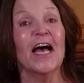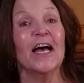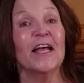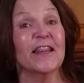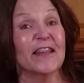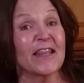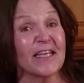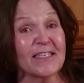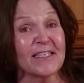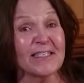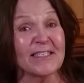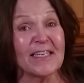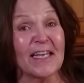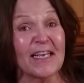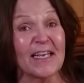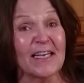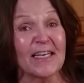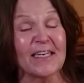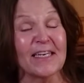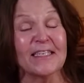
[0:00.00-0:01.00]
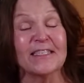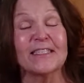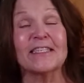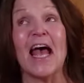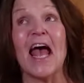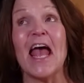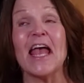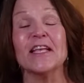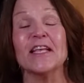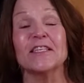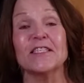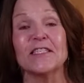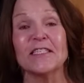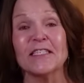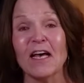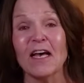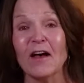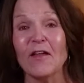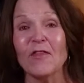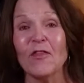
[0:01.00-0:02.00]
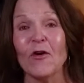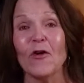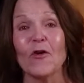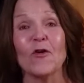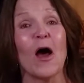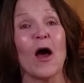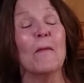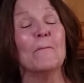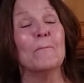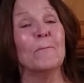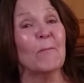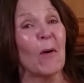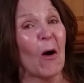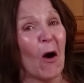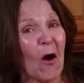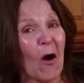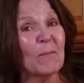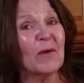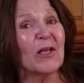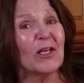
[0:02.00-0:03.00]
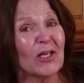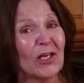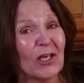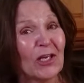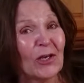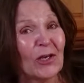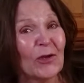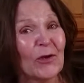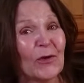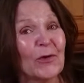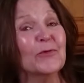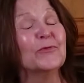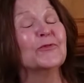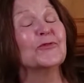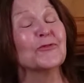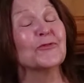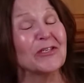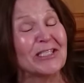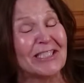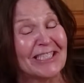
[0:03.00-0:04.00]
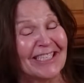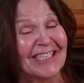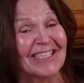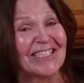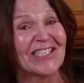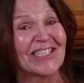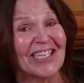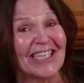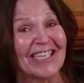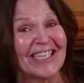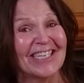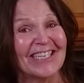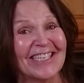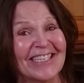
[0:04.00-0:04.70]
This is a Southern barbecue tradition.